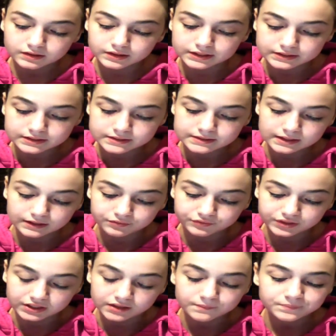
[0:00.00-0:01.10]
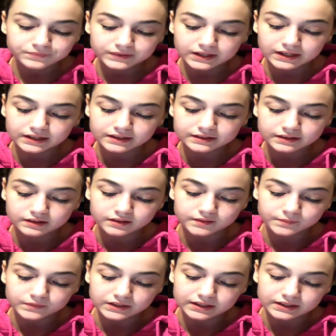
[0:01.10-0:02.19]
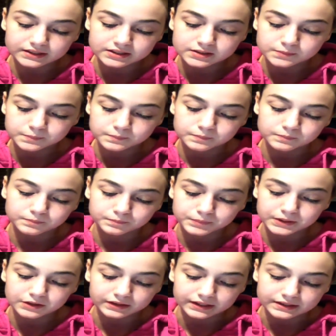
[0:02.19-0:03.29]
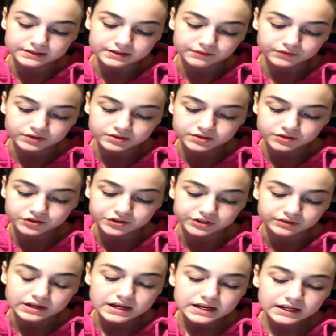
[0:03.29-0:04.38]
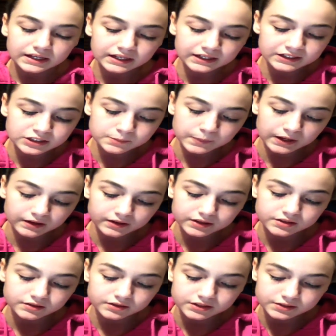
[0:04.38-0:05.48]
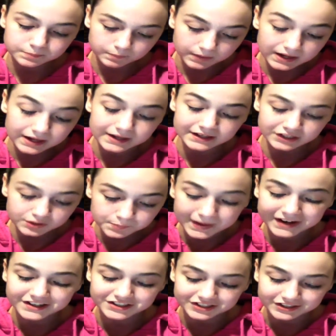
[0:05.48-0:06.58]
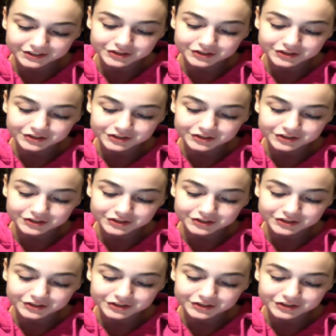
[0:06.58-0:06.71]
its safety, and the experience of the surgeon. Each patient